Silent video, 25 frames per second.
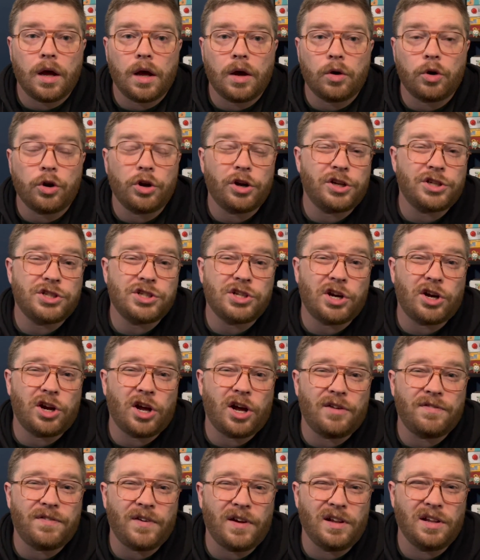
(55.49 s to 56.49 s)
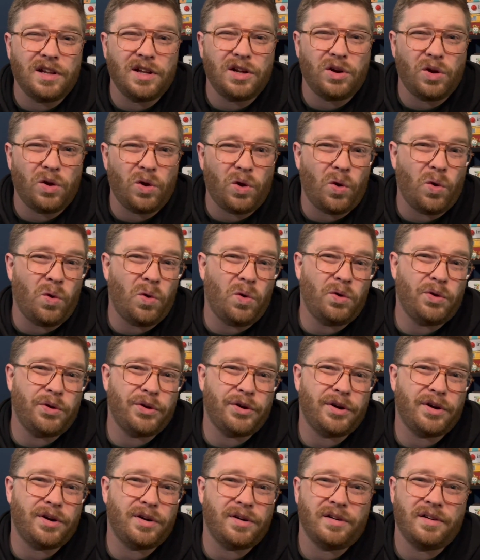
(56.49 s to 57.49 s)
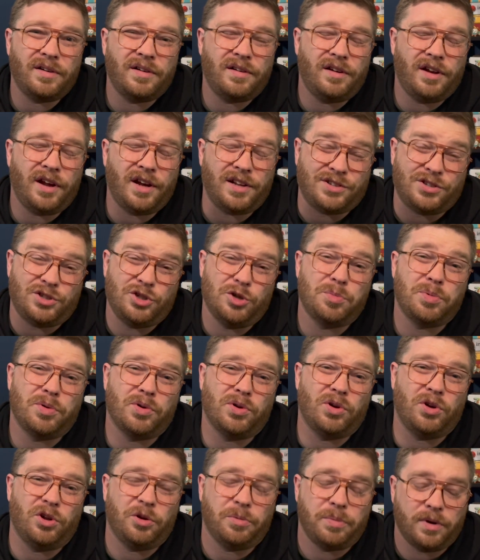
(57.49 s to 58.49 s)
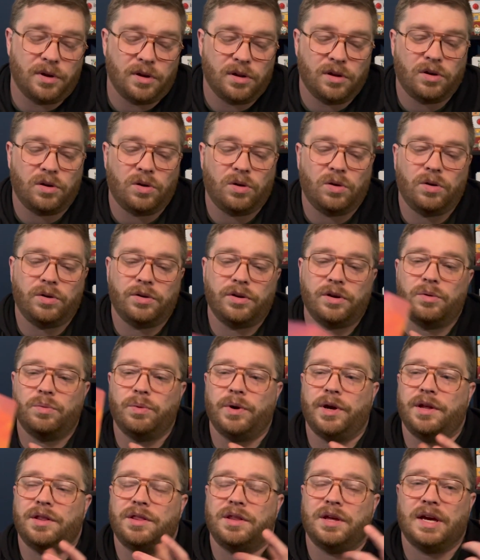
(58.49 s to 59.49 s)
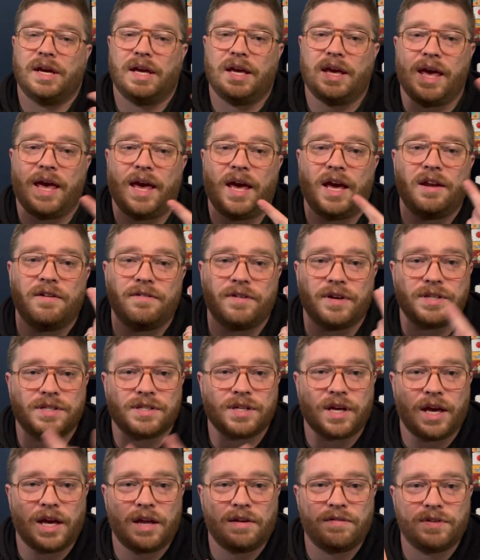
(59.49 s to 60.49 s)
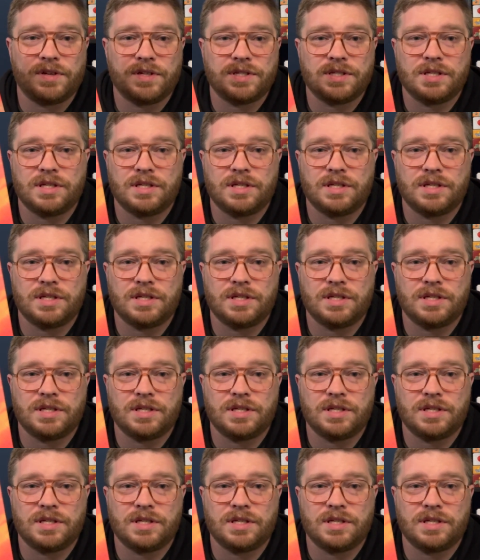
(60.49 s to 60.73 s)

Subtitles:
going to start off a little older, not super old, but a little older with Canvas. Canvas